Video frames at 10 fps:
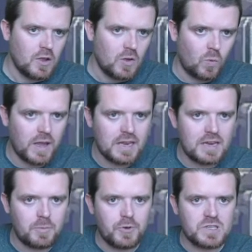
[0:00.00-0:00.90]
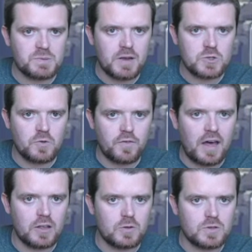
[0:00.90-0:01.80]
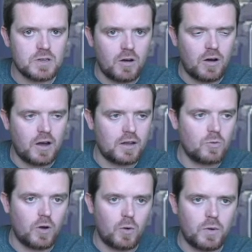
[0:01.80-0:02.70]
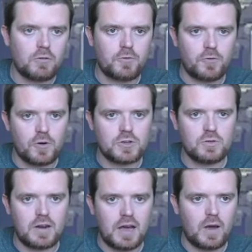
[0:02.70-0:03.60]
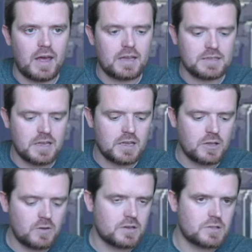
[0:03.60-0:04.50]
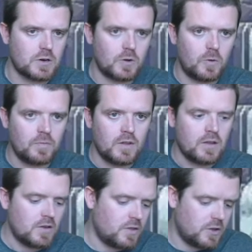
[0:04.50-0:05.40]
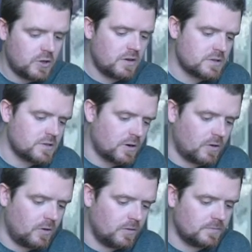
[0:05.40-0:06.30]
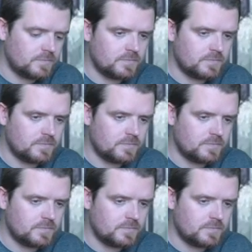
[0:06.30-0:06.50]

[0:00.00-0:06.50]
we end up with special values on what we refer to now as the unit circle. The unit circle